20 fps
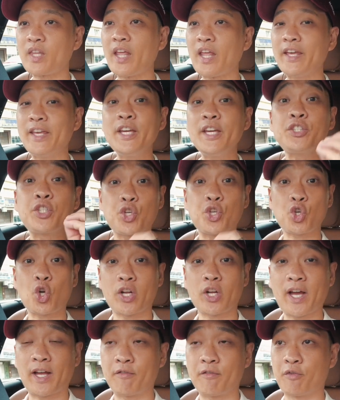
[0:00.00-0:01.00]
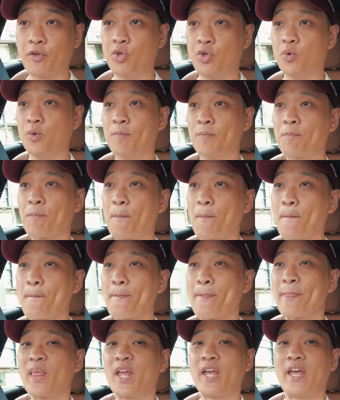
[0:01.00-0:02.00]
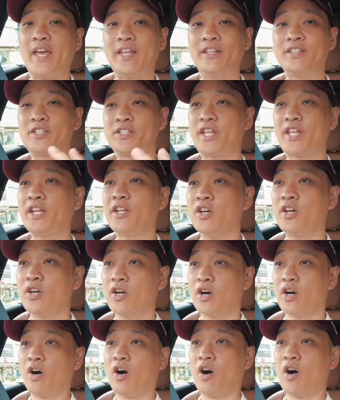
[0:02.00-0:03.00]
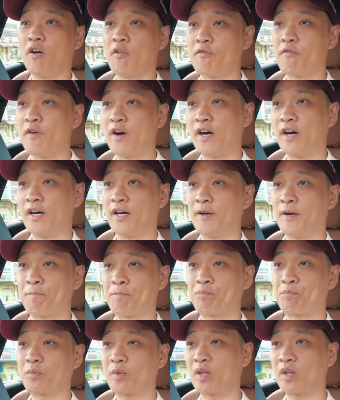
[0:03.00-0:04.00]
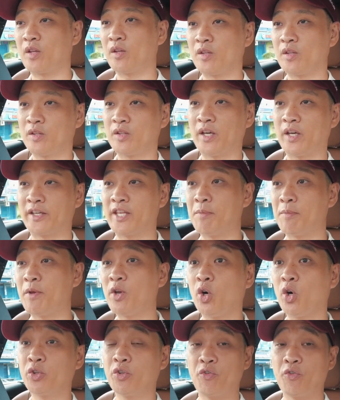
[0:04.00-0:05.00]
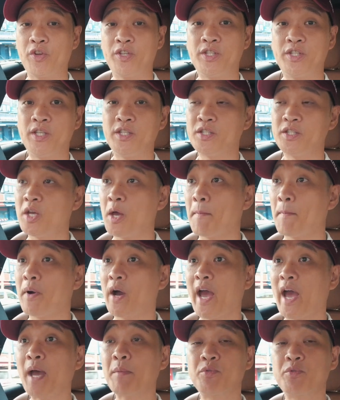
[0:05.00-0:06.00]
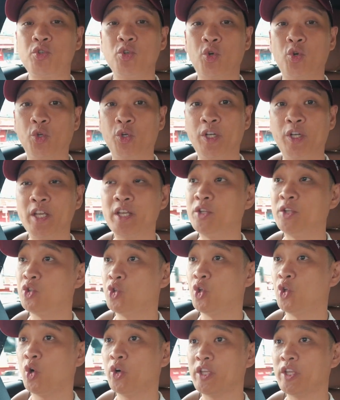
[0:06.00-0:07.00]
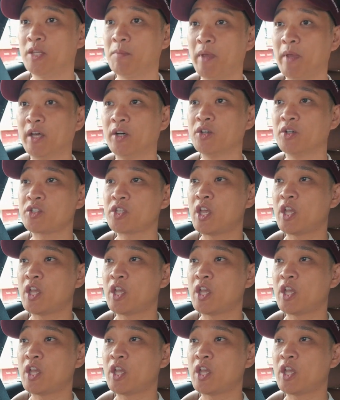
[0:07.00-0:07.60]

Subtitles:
Here's a shortcut for you. Instead of keeping all the receipts, perhaps you could dig into your emails,